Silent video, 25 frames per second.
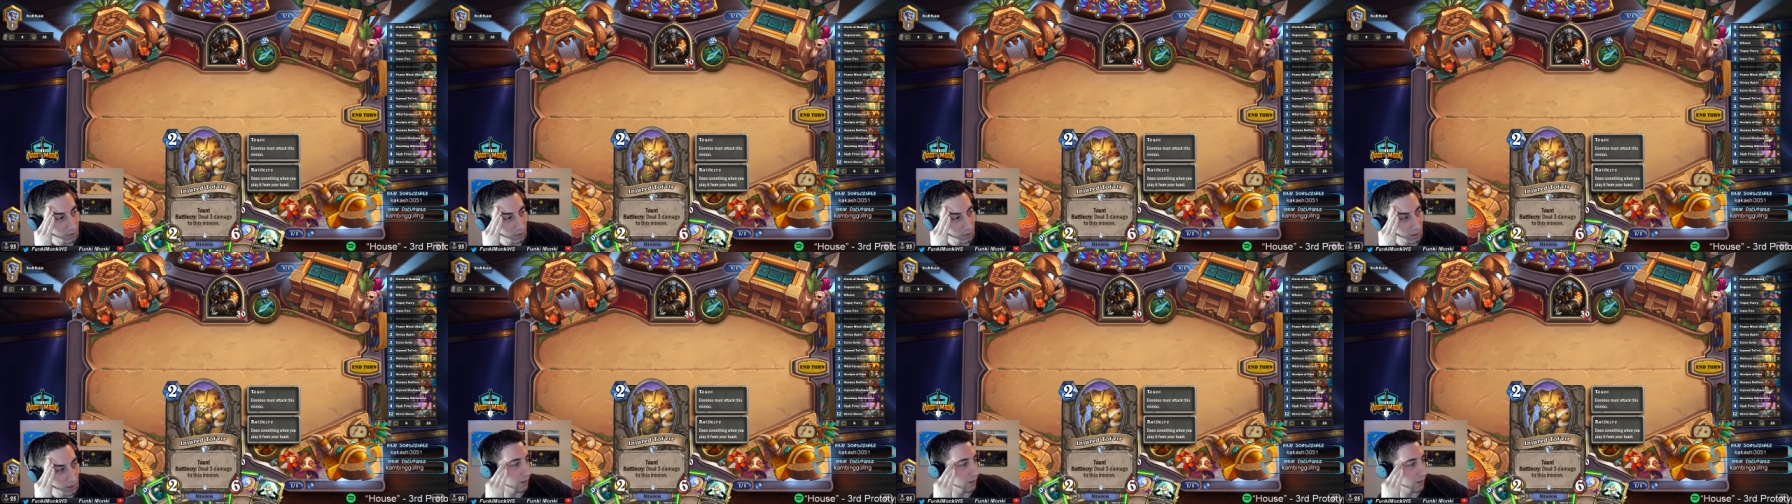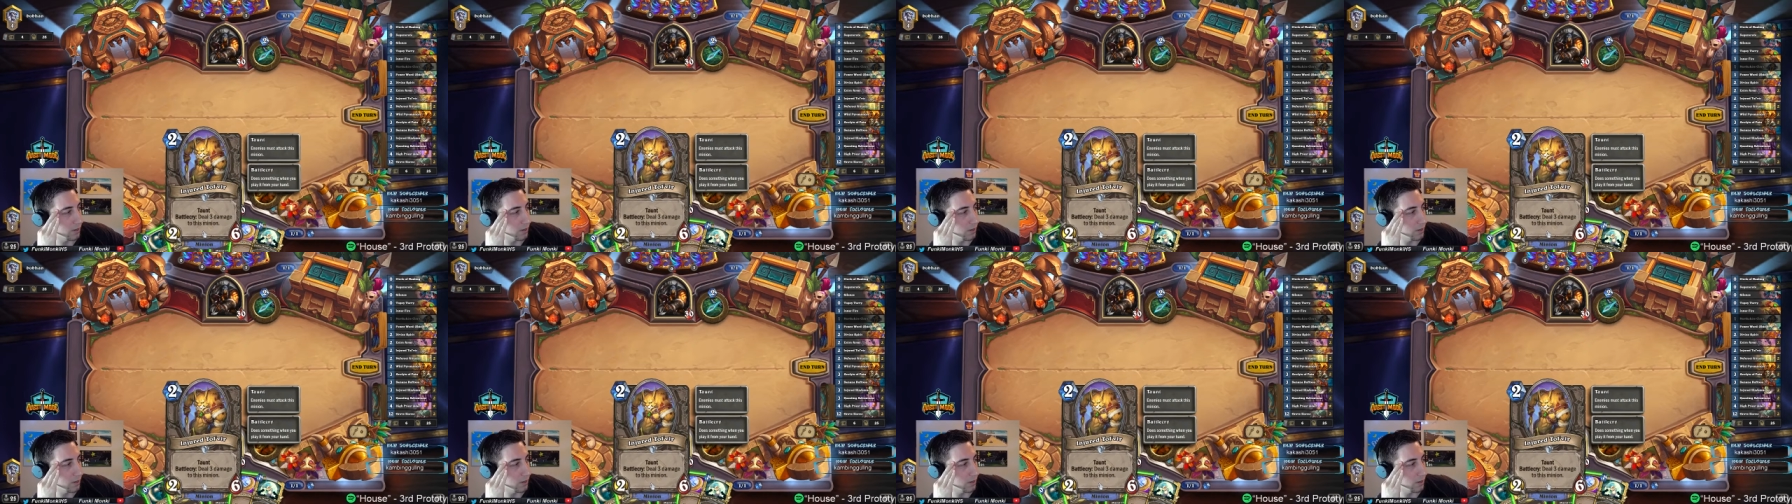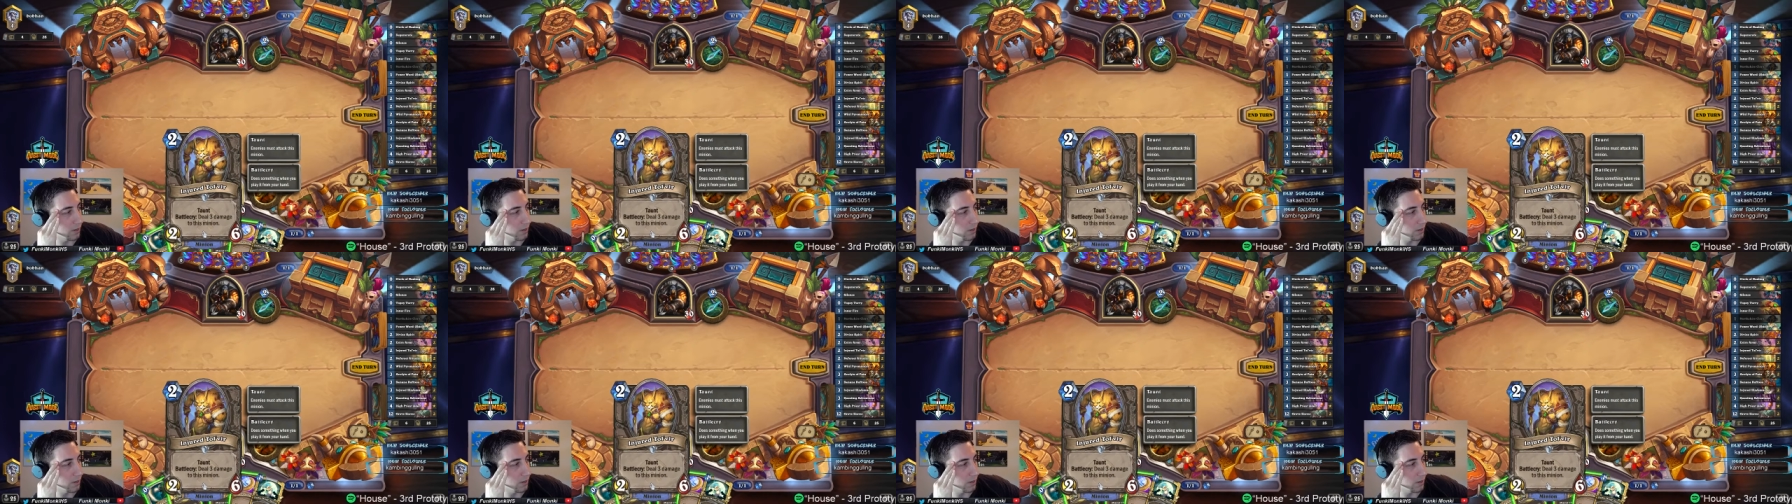
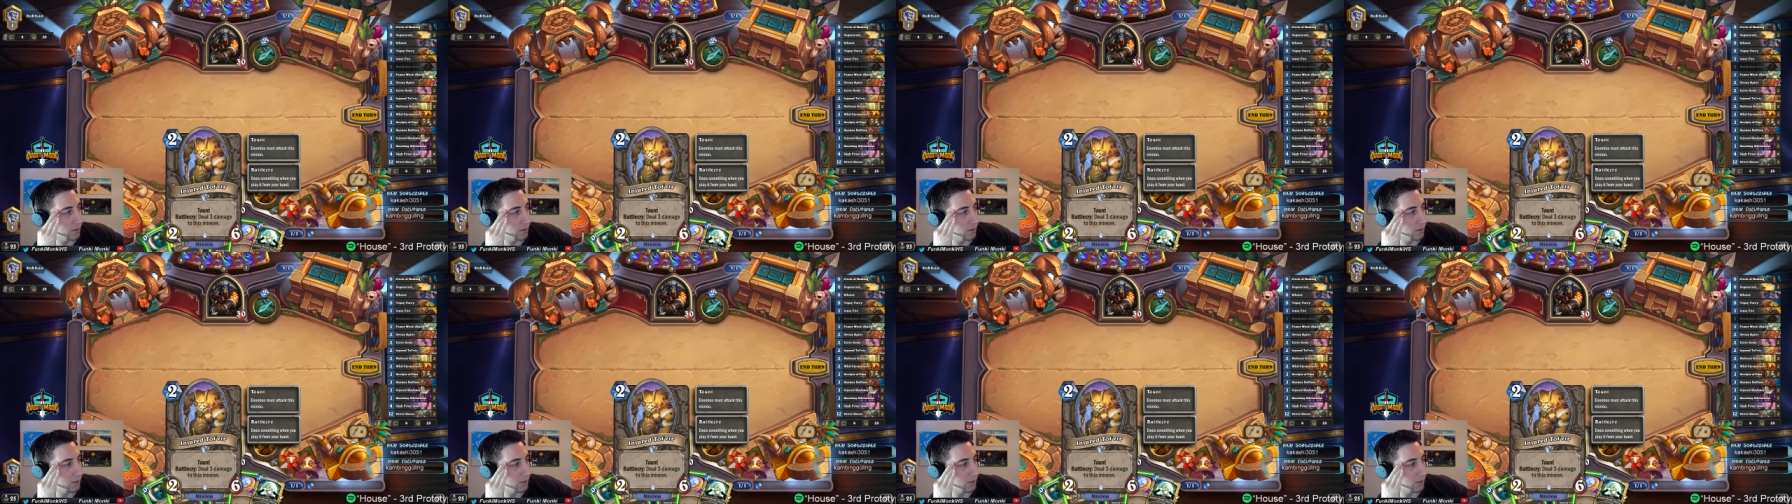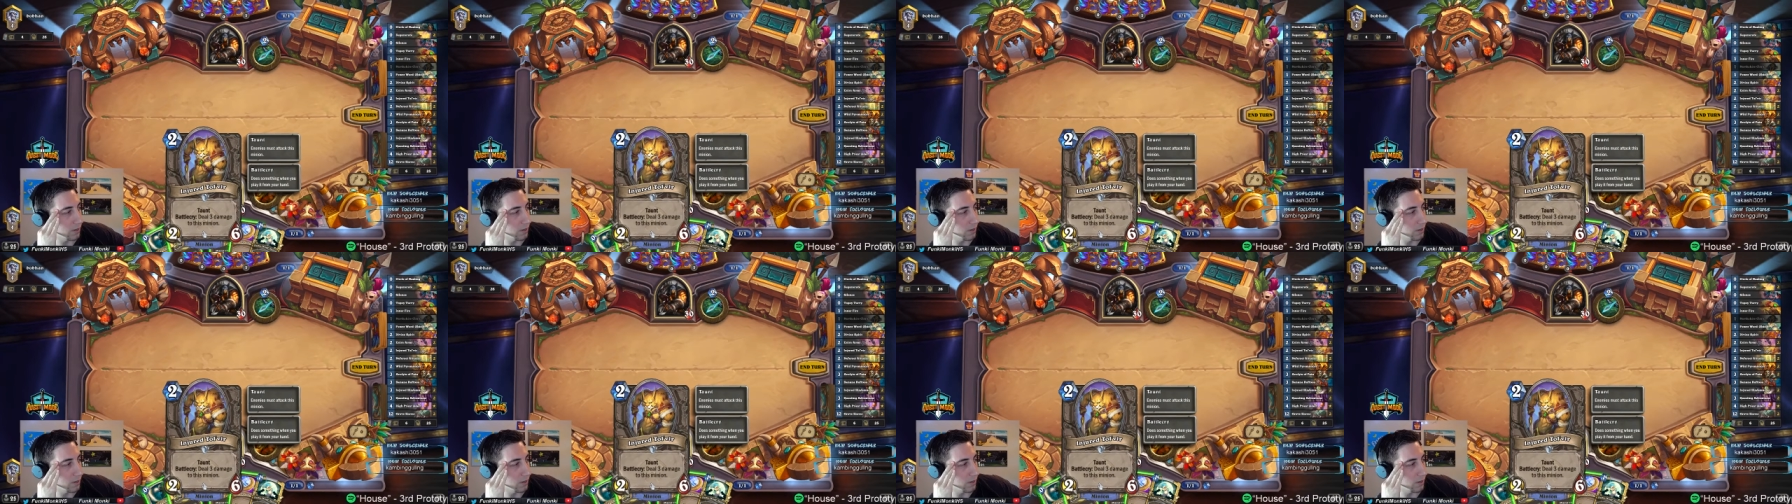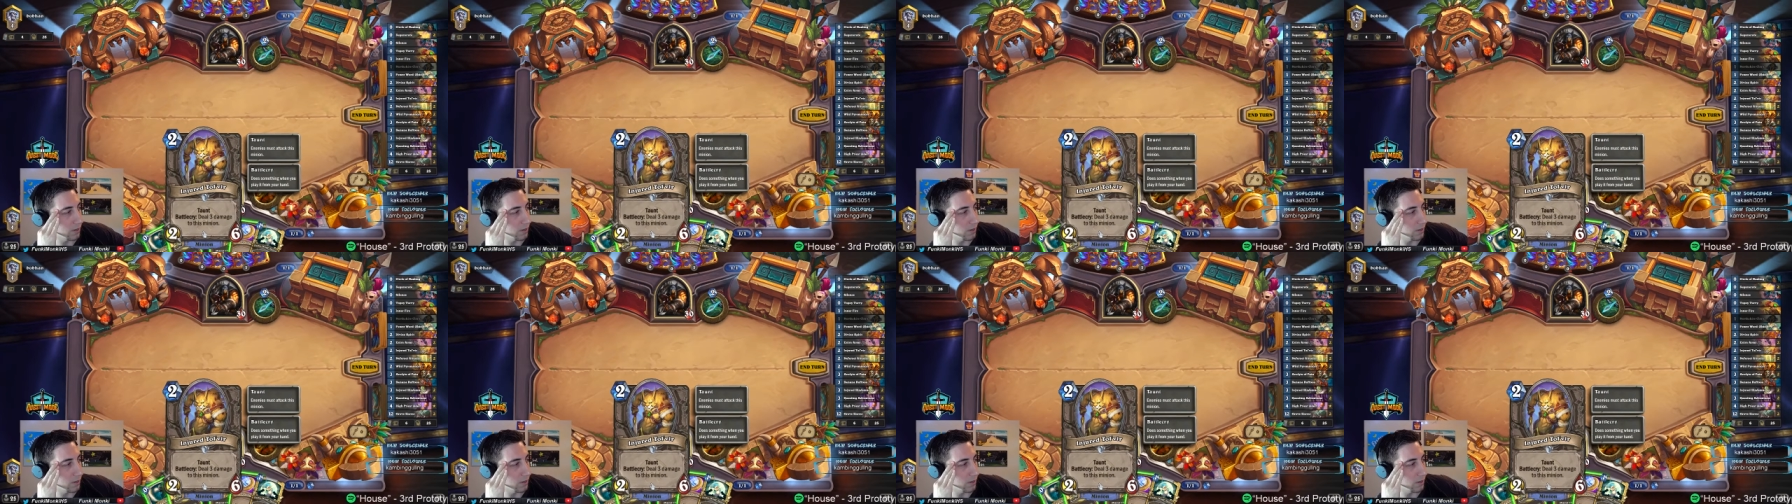Goblin
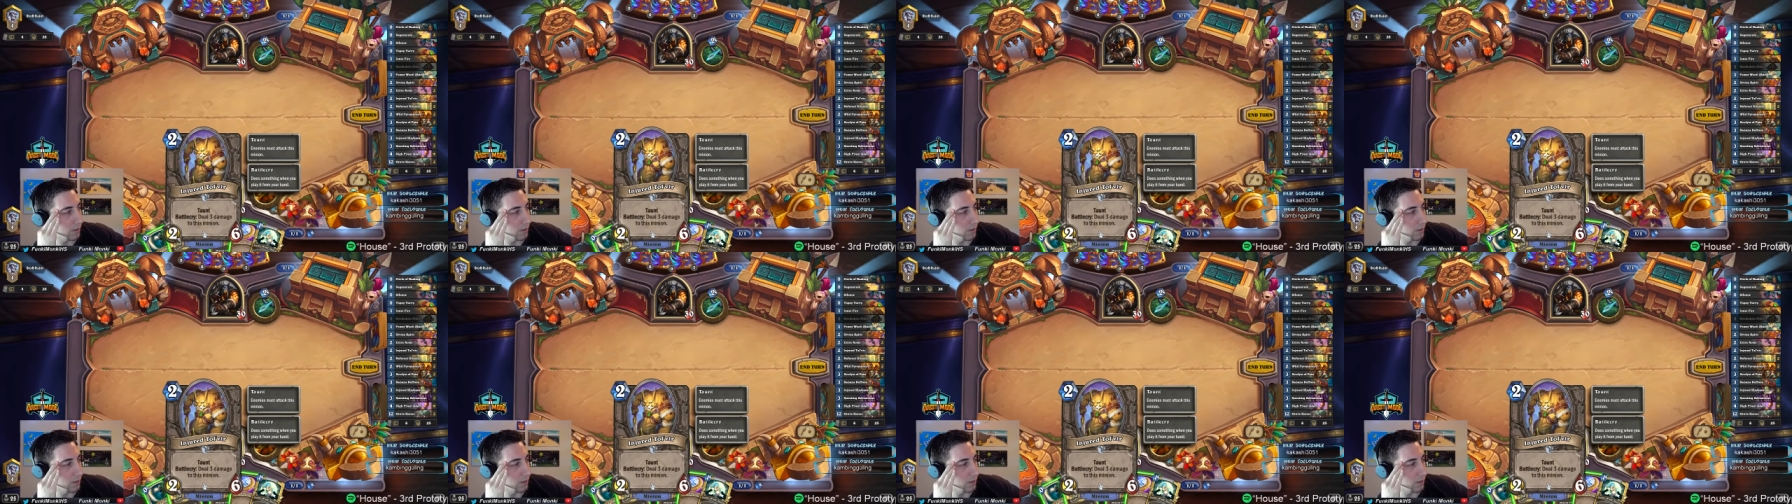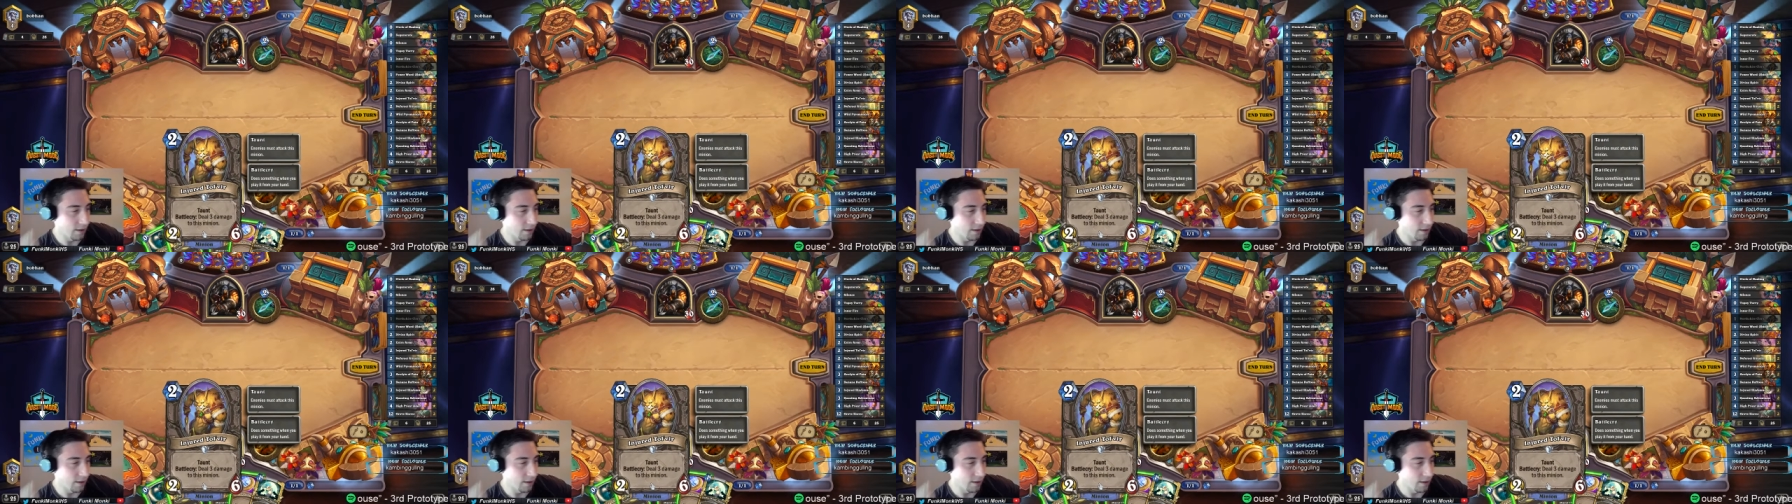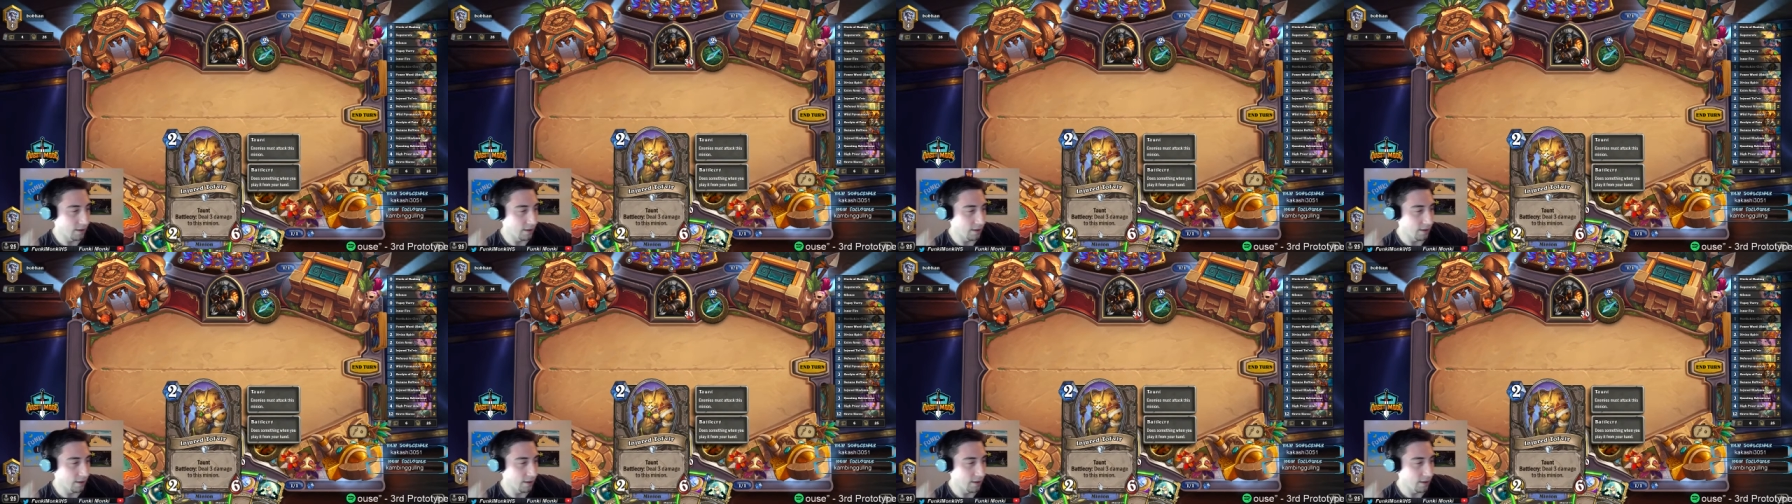bomb doesn't work.